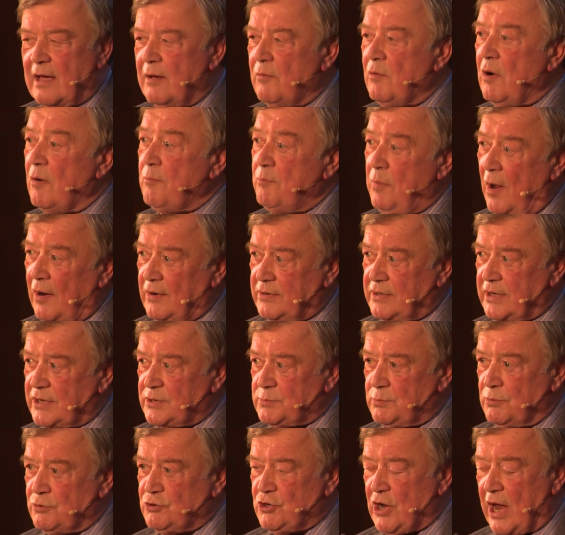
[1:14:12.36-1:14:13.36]
well,
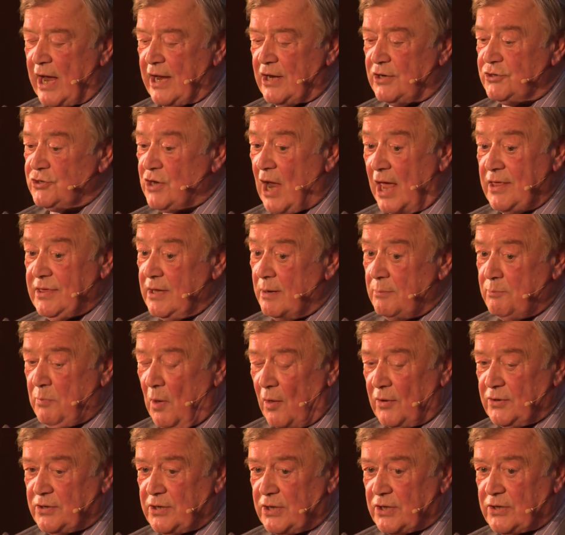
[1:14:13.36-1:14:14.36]
politics will change. I think
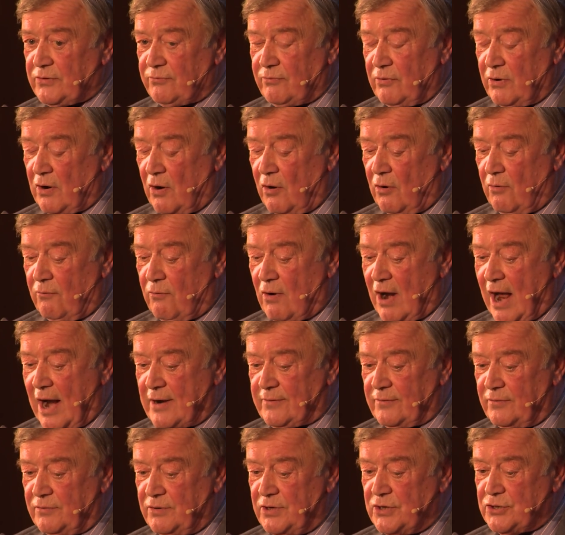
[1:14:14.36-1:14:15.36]
politics, for a whole
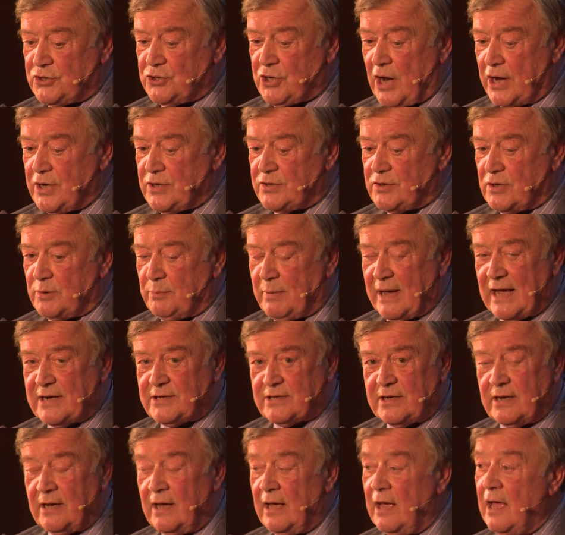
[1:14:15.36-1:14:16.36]
variety of reasons, changed for the
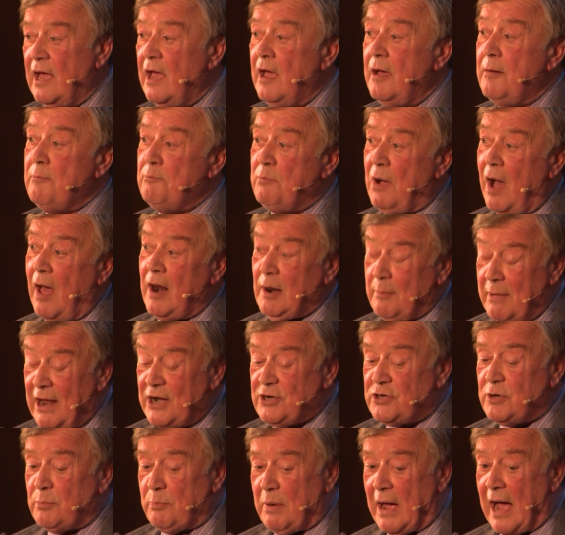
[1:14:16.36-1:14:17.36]
better.
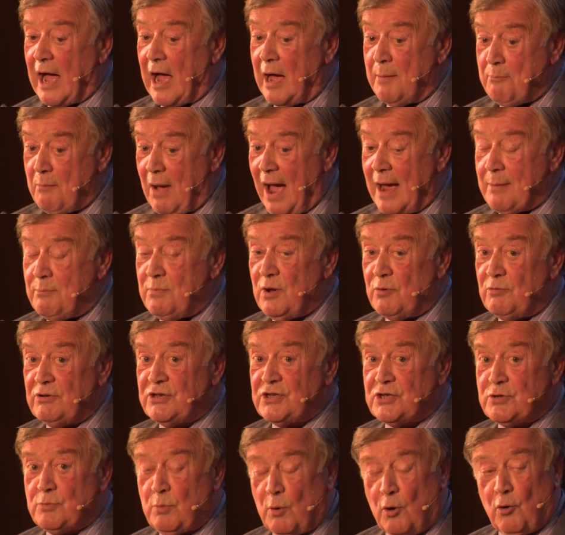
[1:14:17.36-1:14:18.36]
Parliamentary power might be
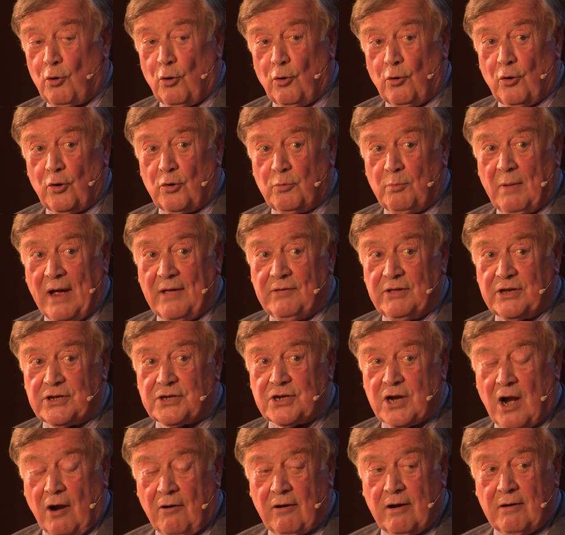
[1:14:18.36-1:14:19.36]
restored by this
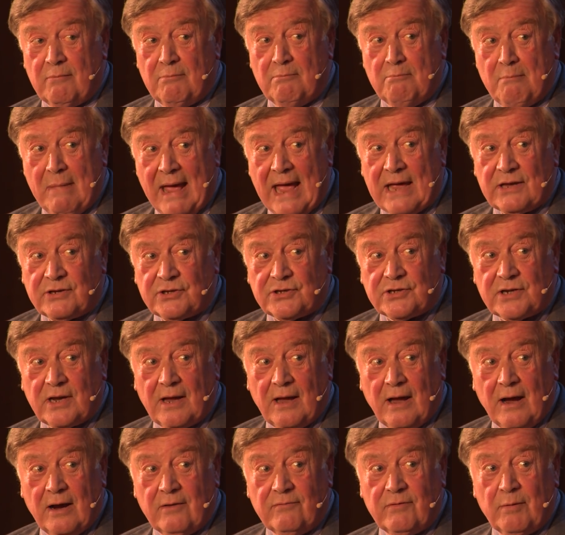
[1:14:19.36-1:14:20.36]
current mess
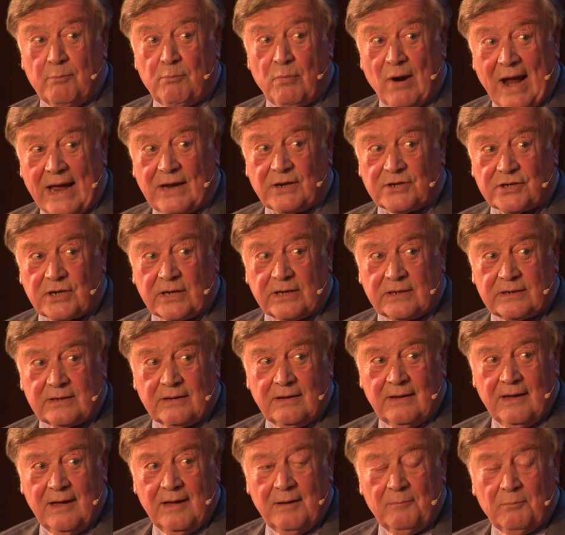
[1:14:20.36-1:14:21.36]
over Brexit,
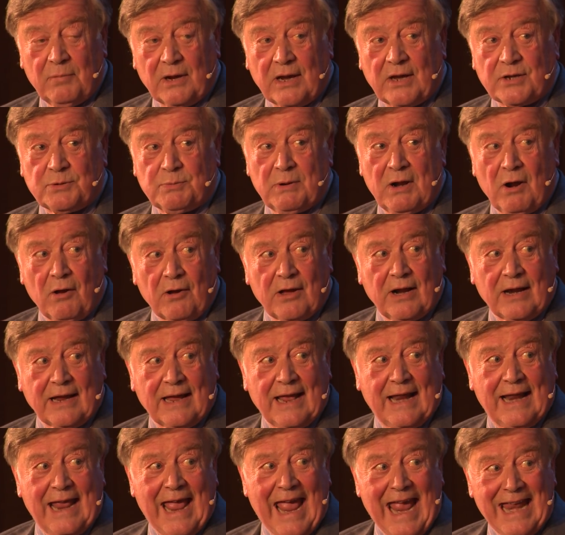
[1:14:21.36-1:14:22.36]
because we're not going to
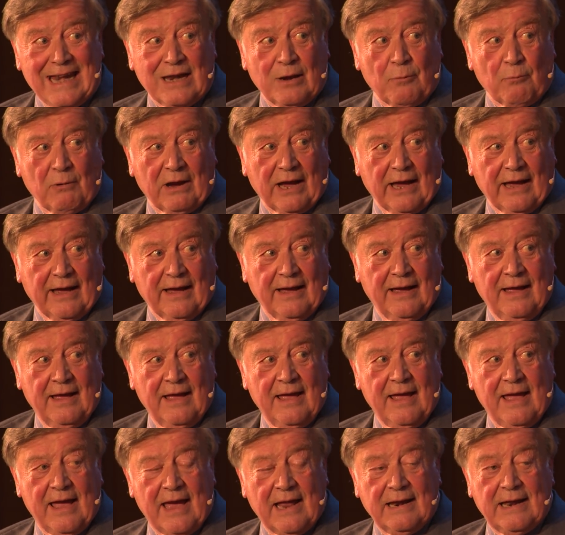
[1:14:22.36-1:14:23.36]
get anywhere
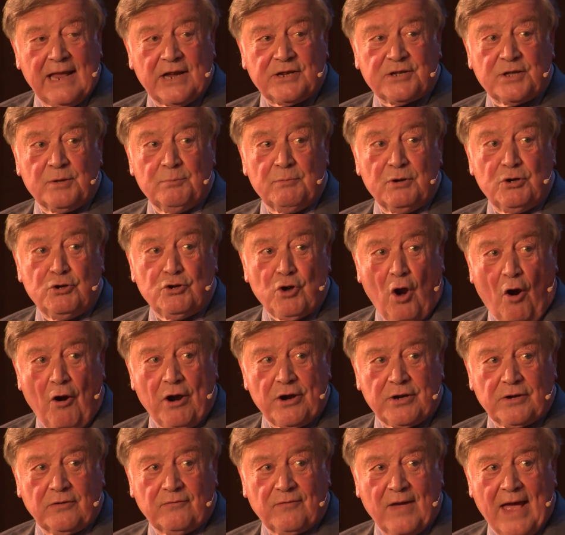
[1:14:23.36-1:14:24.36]
unless the
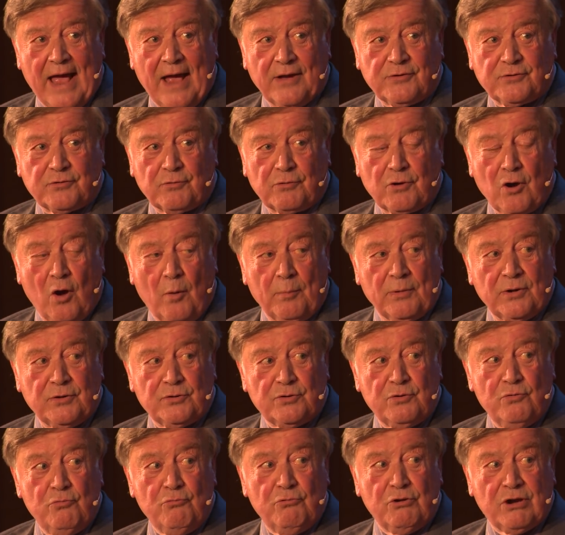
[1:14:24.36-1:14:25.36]
majority of the House of
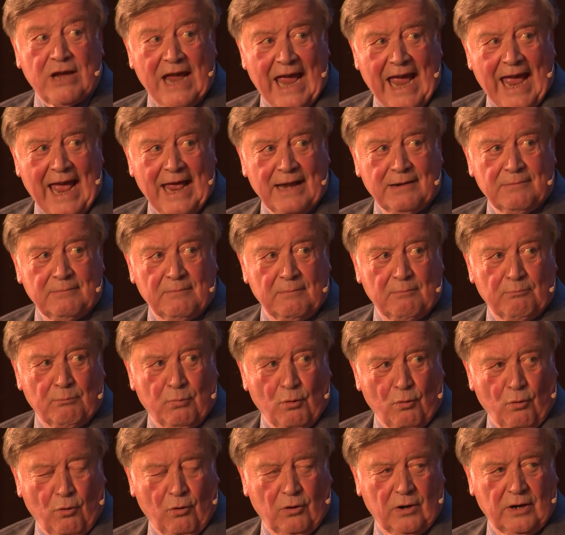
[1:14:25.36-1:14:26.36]
Commons, who can
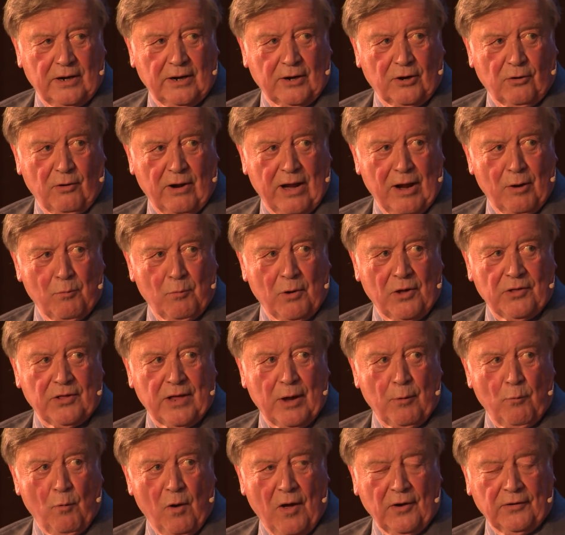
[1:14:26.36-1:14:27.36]
broadly agree on what
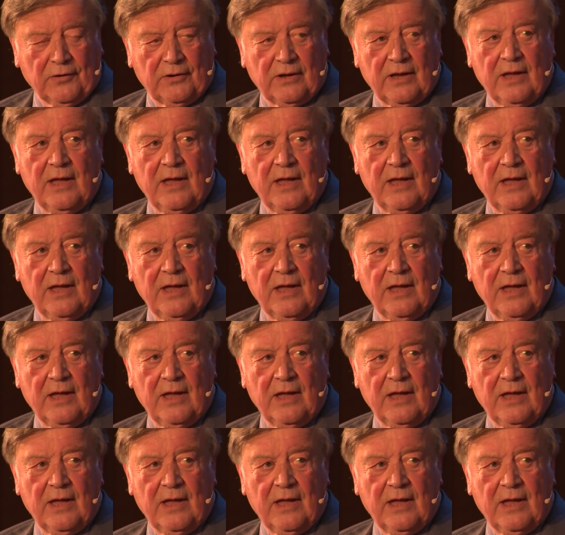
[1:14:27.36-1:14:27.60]
they want,